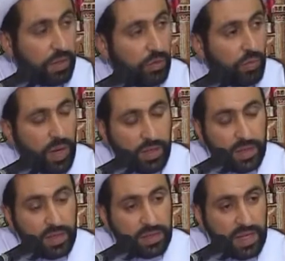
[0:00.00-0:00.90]
One
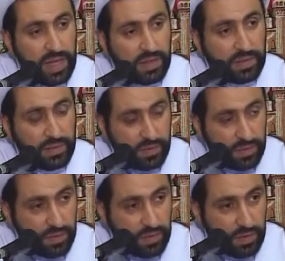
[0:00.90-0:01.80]
is that
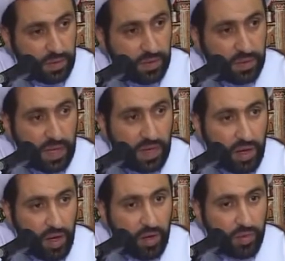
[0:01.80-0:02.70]
they
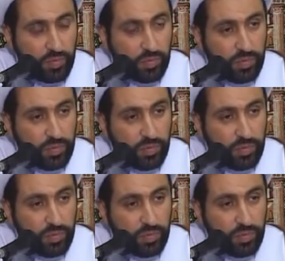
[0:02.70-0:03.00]
are